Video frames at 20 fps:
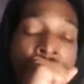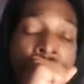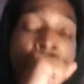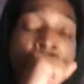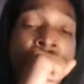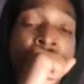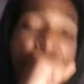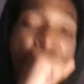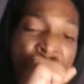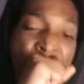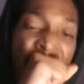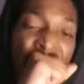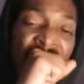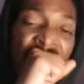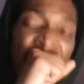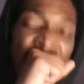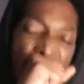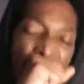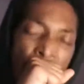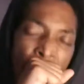You
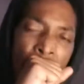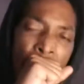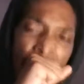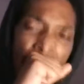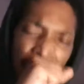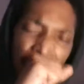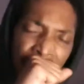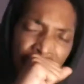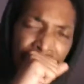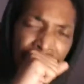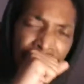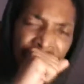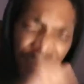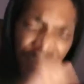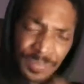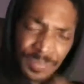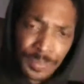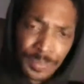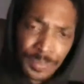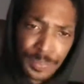can't just say, I
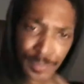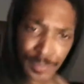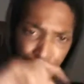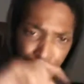can't.